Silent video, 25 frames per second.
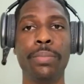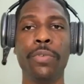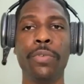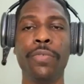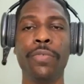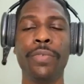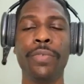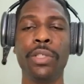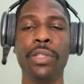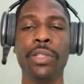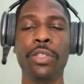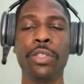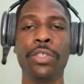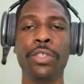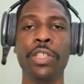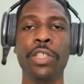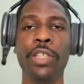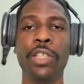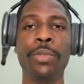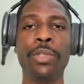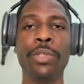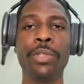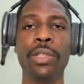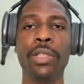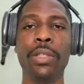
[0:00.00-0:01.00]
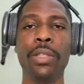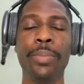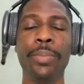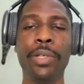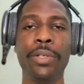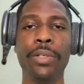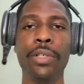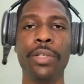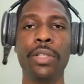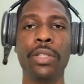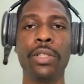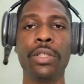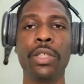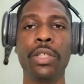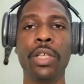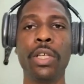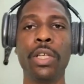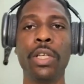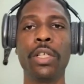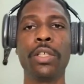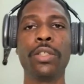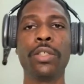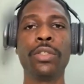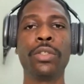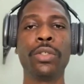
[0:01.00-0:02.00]
their monthly periods.
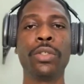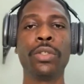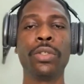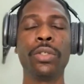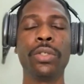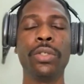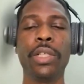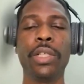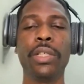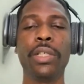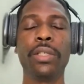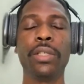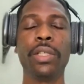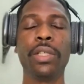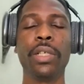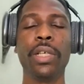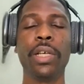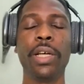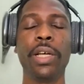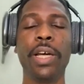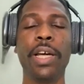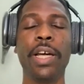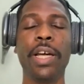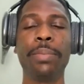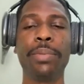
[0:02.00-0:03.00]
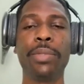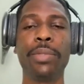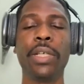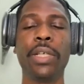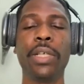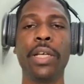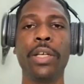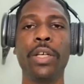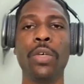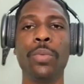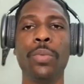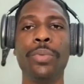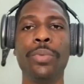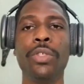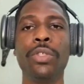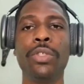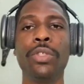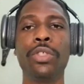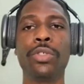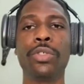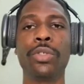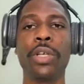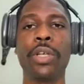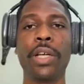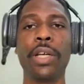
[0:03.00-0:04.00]
So there are apps that help you
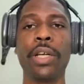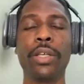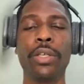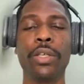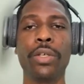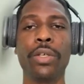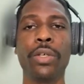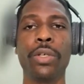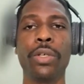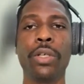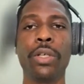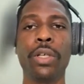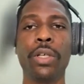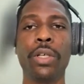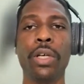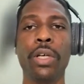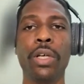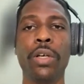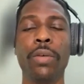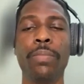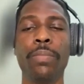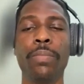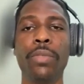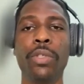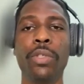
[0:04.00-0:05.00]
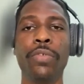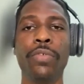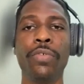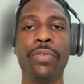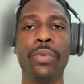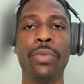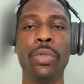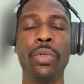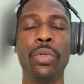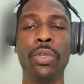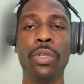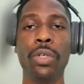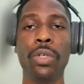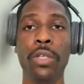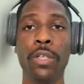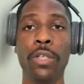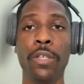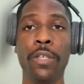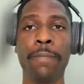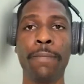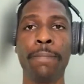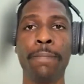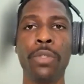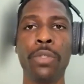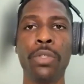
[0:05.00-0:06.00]
track your the flow
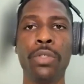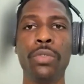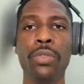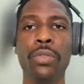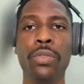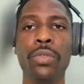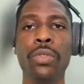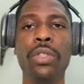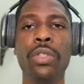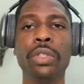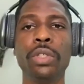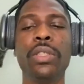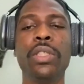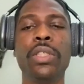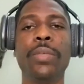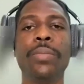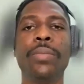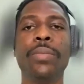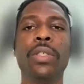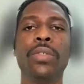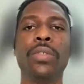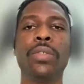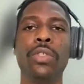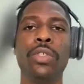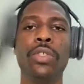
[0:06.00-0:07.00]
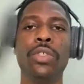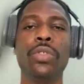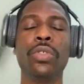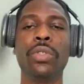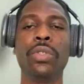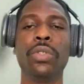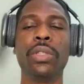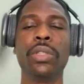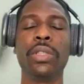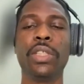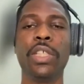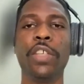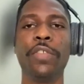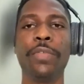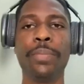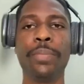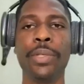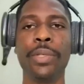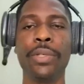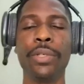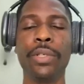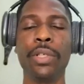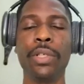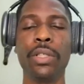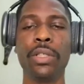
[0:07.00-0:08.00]
to determine, safe
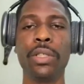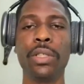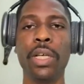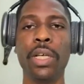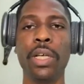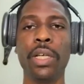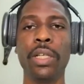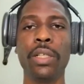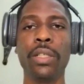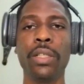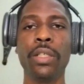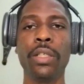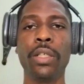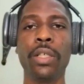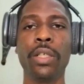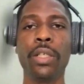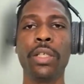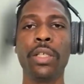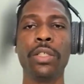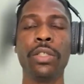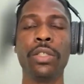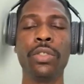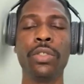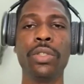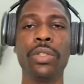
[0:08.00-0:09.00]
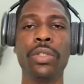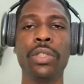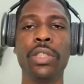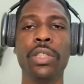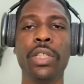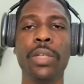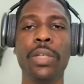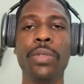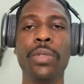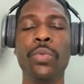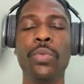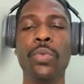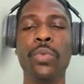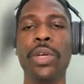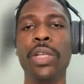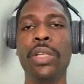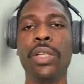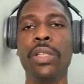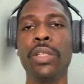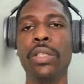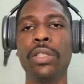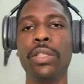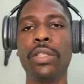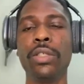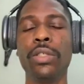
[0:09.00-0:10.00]
periods and to determine
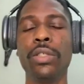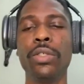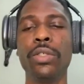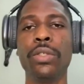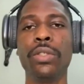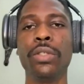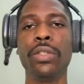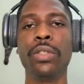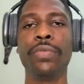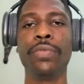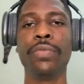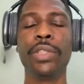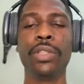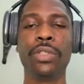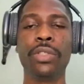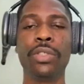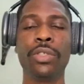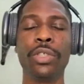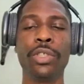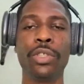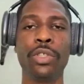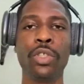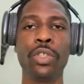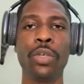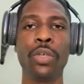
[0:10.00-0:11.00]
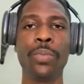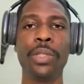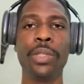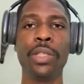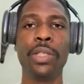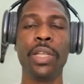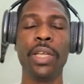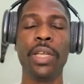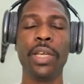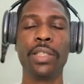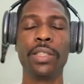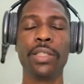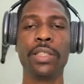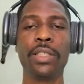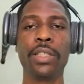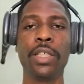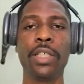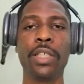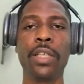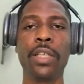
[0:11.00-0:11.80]
when, the visitor is coming next.